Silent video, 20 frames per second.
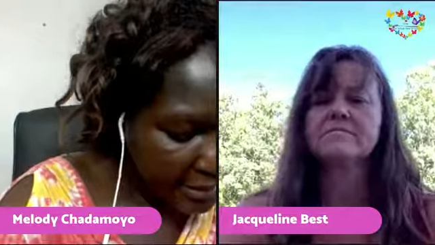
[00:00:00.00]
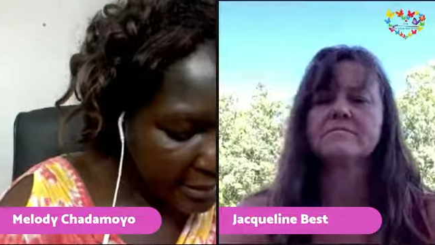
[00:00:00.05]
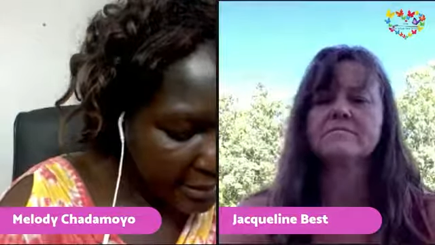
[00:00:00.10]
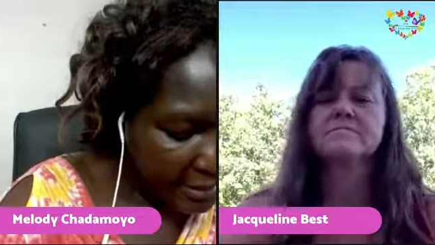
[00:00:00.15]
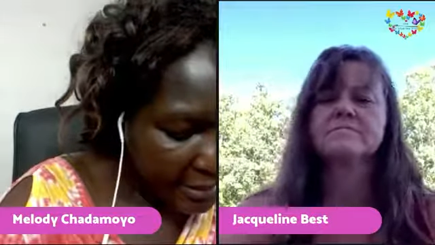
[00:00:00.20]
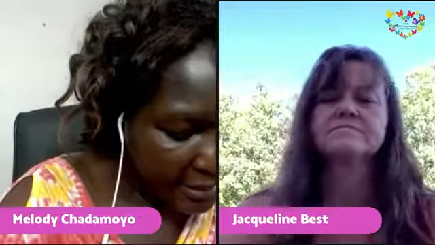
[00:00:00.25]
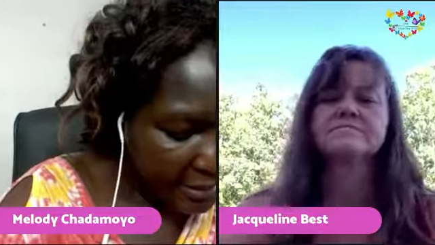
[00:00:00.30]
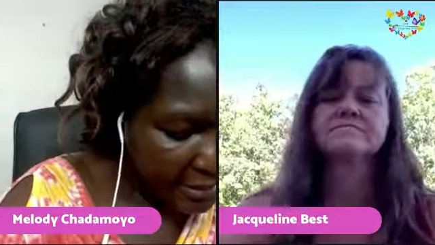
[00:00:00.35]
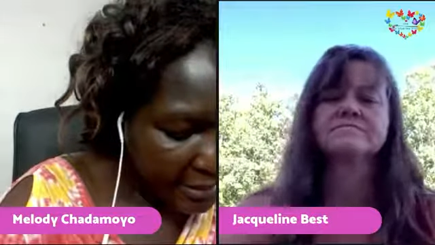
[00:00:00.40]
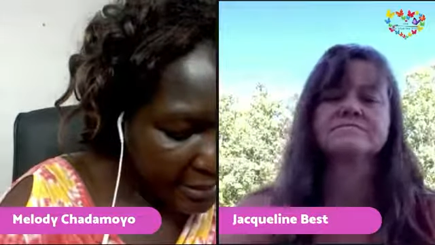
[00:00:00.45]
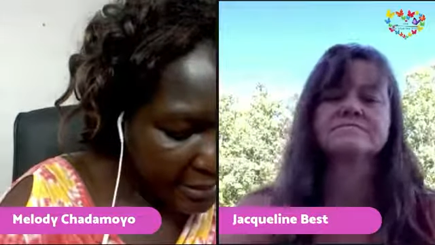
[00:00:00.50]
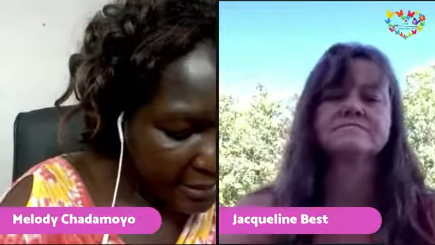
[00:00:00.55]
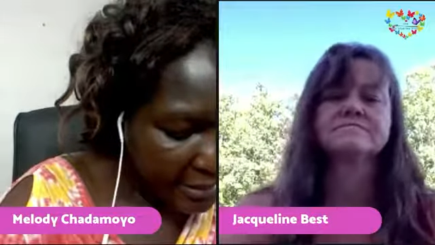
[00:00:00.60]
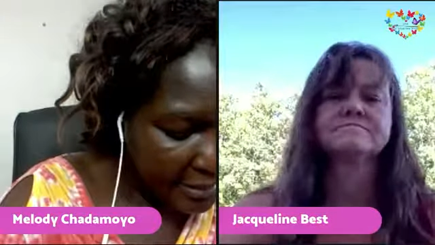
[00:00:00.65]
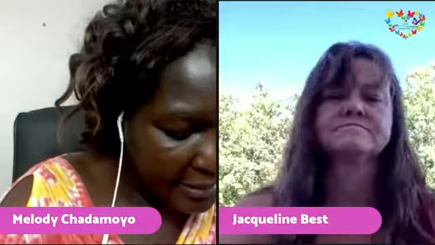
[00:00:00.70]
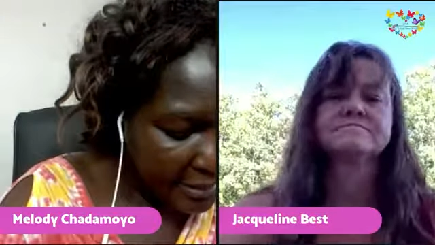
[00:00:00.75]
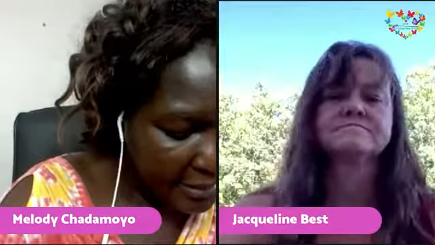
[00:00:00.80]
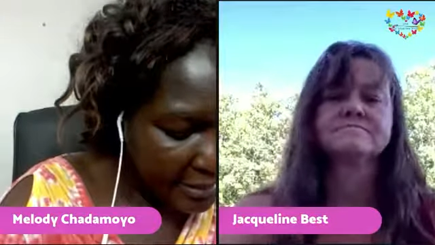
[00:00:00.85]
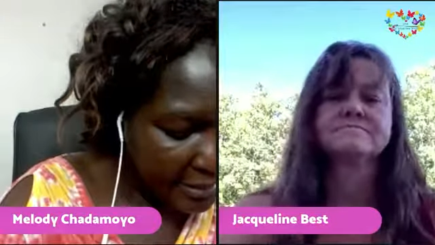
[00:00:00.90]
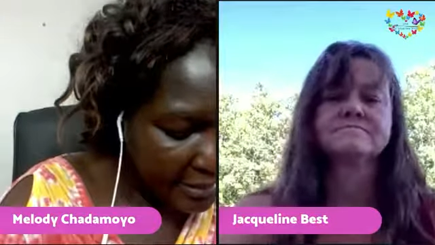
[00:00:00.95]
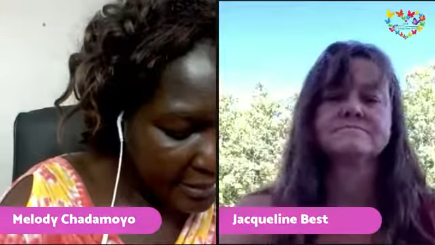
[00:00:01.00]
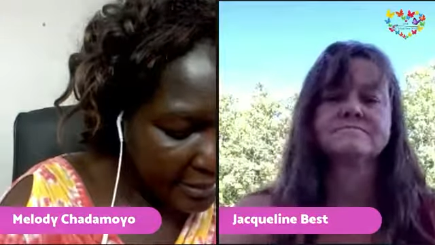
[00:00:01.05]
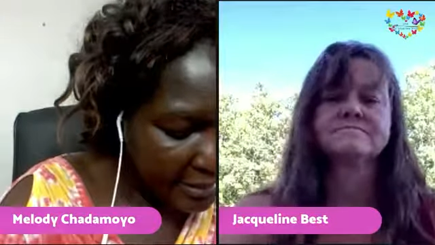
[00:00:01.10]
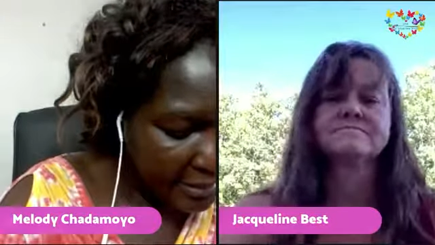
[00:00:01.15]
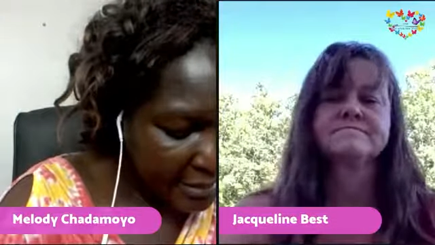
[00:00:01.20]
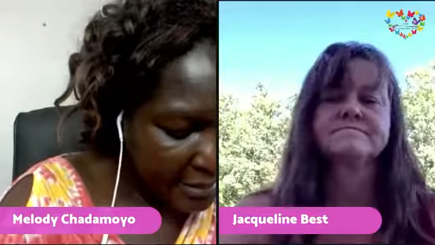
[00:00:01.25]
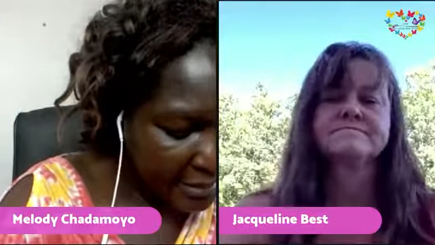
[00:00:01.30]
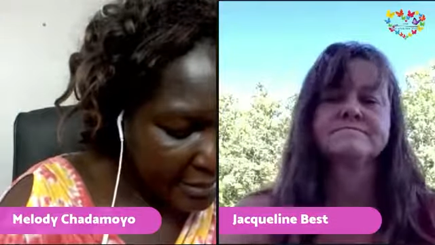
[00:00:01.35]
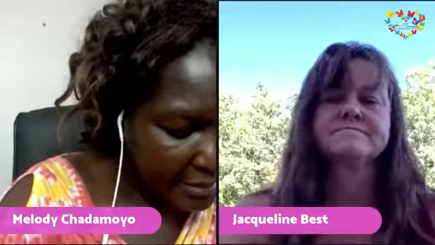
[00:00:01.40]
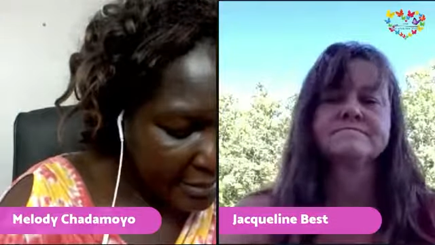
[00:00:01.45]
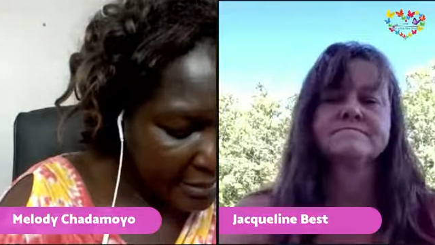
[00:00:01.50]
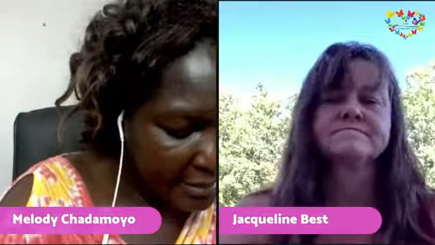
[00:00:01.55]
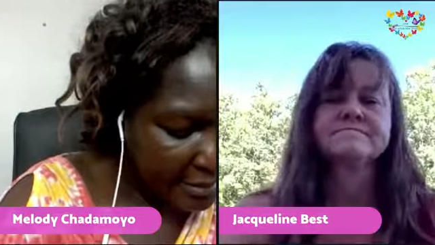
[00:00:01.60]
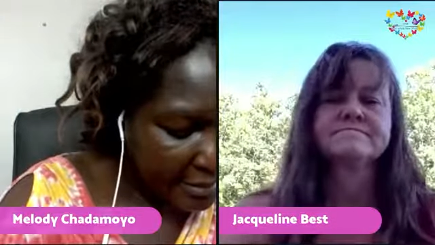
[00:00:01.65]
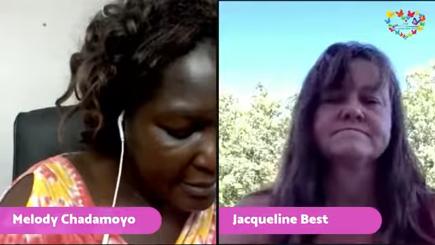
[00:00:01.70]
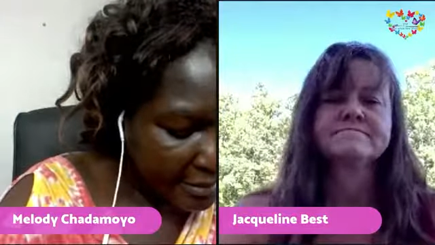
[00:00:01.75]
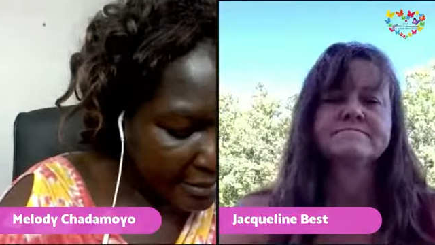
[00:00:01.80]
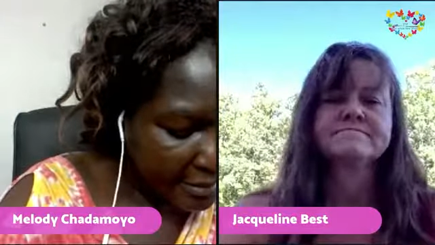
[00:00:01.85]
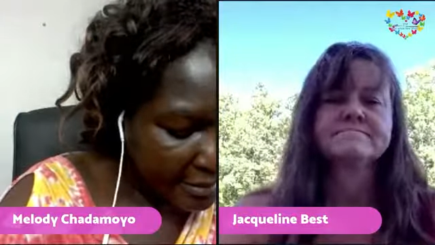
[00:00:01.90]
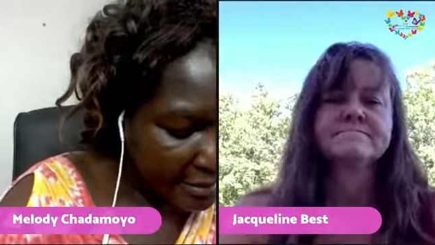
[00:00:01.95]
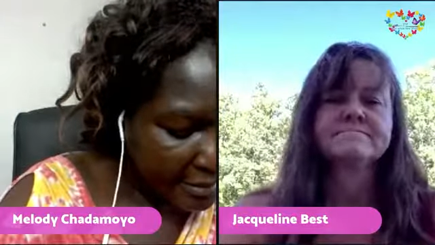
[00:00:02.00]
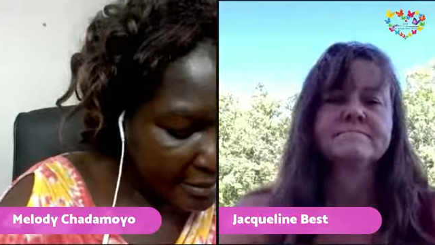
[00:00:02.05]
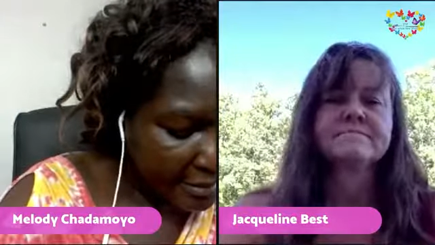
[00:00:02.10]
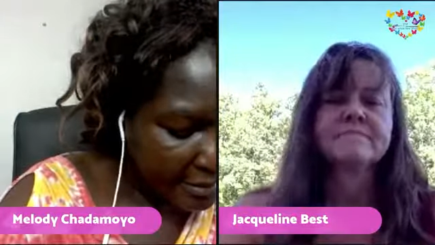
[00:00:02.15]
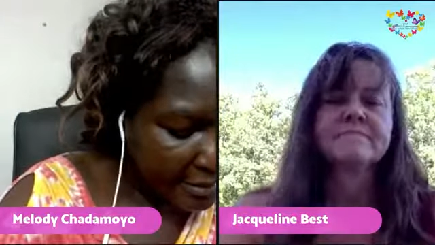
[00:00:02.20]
Nothing is said.